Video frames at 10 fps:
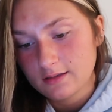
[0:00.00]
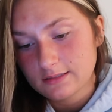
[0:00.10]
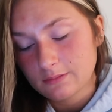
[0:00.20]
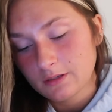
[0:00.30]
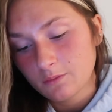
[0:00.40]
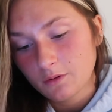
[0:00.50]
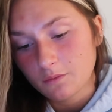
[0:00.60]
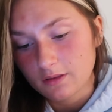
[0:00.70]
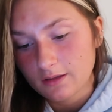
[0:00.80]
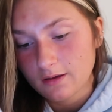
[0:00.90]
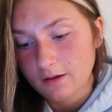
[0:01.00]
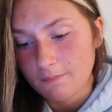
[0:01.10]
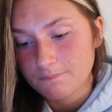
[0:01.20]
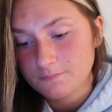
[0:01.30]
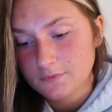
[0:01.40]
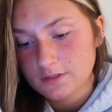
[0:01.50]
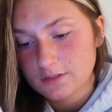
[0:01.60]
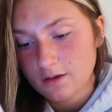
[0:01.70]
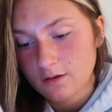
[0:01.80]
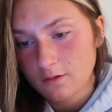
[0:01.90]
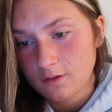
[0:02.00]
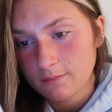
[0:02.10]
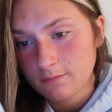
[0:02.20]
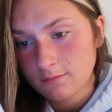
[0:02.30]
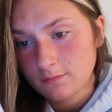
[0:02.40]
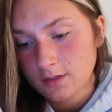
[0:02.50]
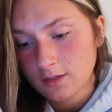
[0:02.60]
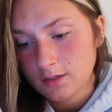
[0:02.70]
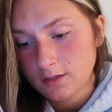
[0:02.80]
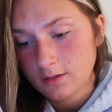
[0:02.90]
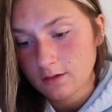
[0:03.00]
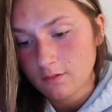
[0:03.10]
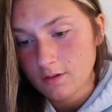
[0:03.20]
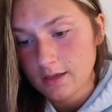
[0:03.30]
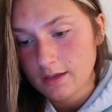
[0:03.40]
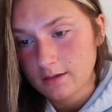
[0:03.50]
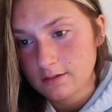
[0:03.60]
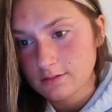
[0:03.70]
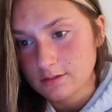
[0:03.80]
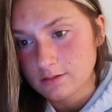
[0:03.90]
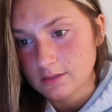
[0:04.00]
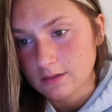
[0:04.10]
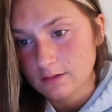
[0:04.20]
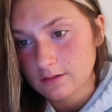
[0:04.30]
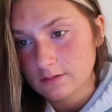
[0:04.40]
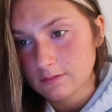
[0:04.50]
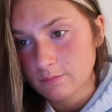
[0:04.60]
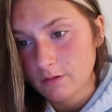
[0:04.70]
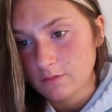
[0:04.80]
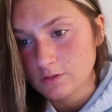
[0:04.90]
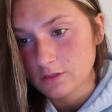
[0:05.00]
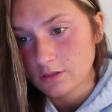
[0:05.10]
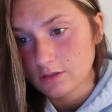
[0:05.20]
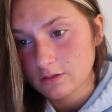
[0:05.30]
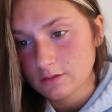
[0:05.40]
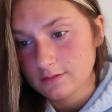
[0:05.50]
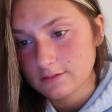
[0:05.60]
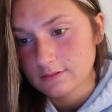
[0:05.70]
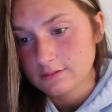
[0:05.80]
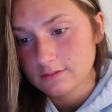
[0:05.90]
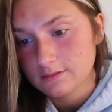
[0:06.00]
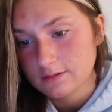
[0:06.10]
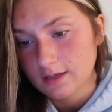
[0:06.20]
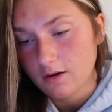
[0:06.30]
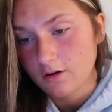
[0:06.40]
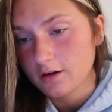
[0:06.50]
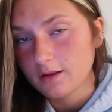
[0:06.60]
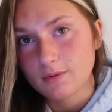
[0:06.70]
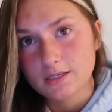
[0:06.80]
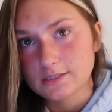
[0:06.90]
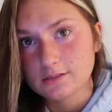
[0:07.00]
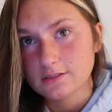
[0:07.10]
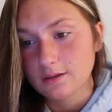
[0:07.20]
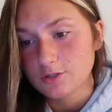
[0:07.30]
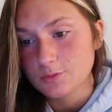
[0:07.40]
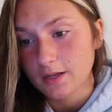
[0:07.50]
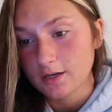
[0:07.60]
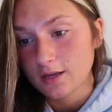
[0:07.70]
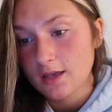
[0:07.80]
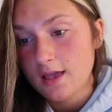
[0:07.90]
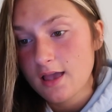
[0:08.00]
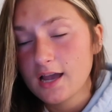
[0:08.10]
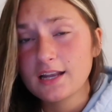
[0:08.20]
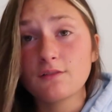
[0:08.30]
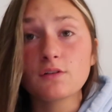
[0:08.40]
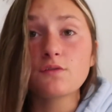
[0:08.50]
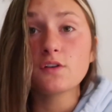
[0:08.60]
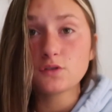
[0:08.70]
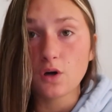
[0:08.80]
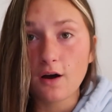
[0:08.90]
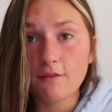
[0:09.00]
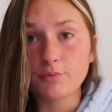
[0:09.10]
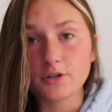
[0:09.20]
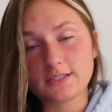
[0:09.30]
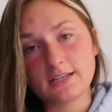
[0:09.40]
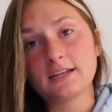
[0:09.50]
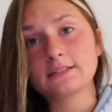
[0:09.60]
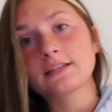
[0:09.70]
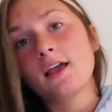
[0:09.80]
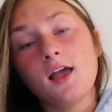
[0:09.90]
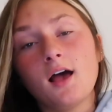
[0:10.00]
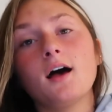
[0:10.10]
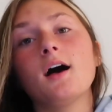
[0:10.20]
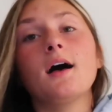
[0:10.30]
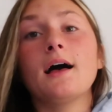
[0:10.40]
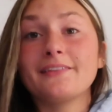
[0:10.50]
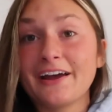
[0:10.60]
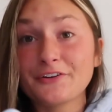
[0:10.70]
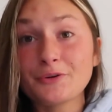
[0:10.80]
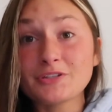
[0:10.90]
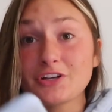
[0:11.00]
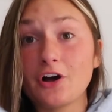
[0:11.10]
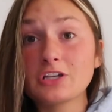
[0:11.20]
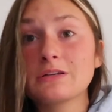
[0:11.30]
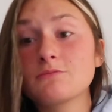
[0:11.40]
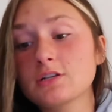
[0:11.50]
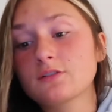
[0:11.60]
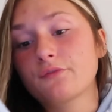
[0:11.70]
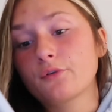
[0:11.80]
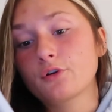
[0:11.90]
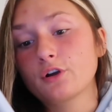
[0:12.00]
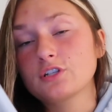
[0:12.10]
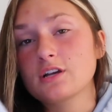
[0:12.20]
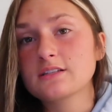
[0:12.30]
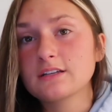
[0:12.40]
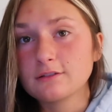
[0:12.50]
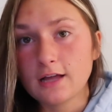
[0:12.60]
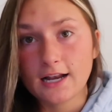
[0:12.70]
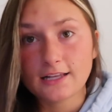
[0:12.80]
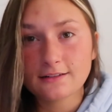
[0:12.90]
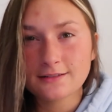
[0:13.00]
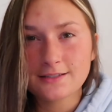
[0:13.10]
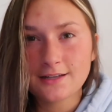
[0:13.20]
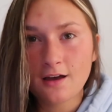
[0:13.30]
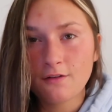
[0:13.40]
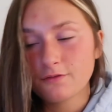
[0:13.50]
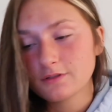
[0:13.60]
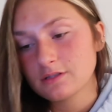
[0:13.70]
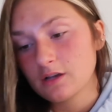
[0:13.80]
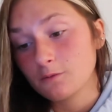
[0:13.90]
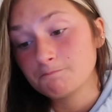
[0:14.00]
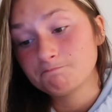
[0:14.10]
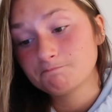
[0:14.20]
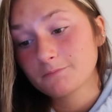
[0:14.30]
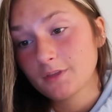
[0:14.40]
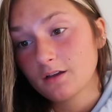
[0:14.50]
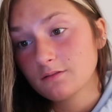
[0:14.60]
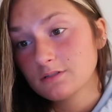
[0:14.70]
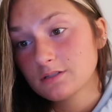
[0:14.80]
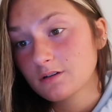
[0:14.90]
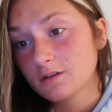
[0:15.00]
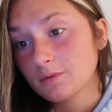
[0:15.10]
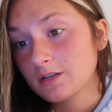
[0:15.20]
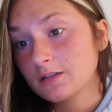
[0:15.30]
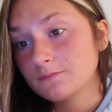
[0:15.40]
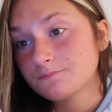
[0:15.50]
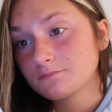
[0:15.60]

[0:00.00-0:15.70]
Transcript: So we're gonna work with it. Okay. So I'm gonna go ahead and turn down the exposure because that already makes it look so much better. And even if you don't have presets, Lightroom is awesome just for adjusting lighting and stuff. So I would still recommend it.